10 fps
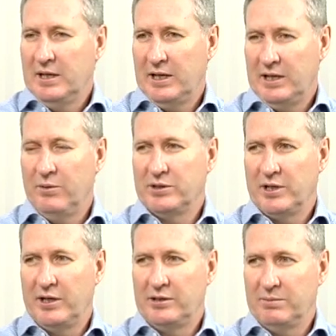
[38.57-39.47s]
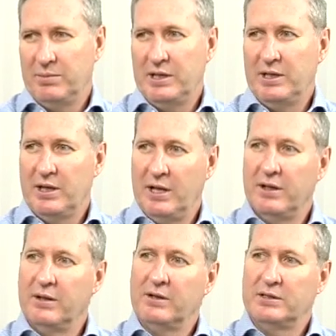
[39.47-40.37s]
And there was going to be
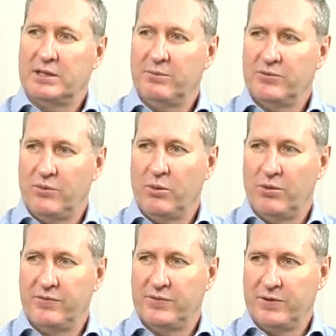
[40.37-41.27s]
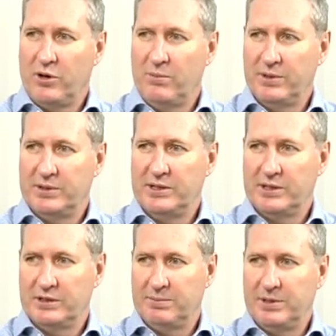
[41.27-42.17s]
then some form of
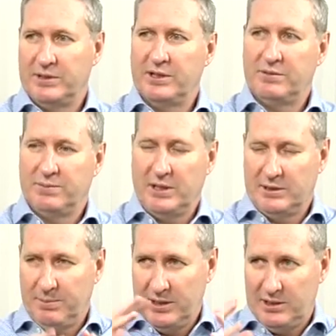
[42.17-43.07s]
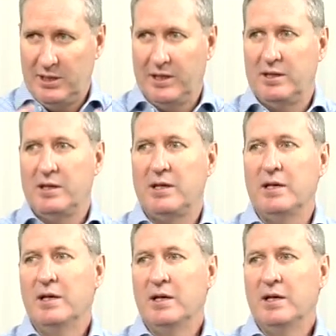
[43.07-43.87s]
competition, especially at the